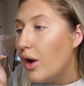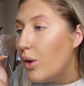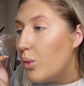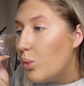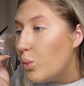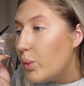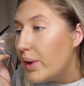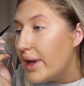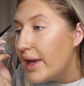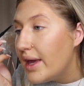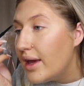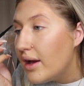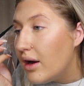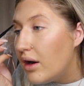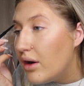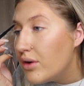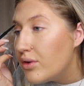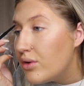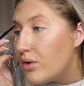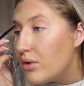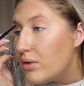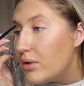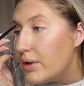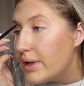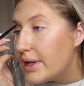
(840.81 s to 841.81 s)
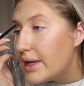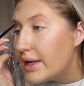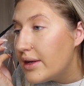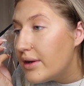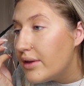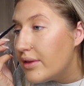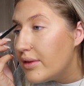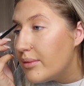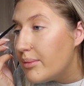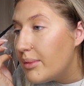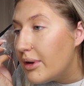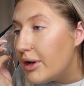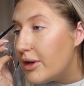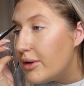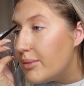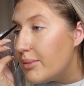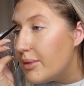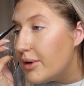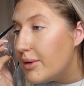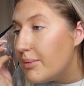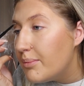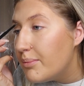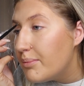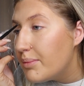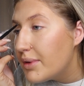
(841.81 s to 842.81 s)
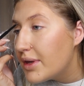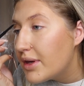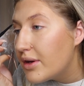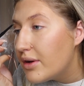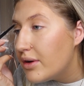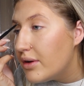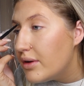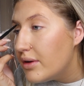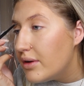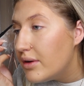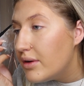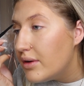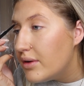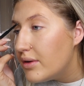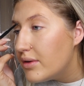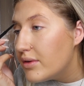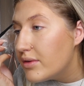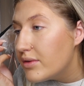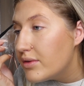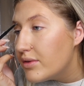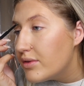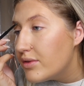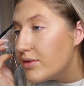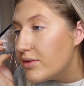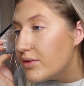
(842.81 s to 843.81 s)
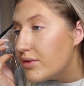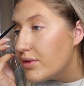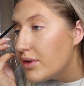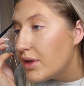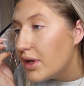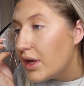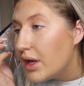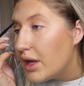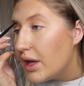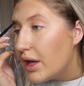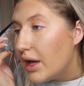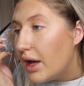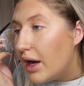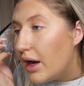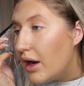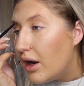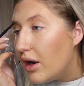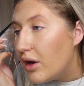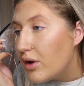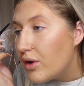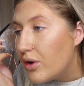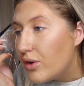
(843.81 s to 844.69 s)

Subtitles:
we are not looking at the moment because our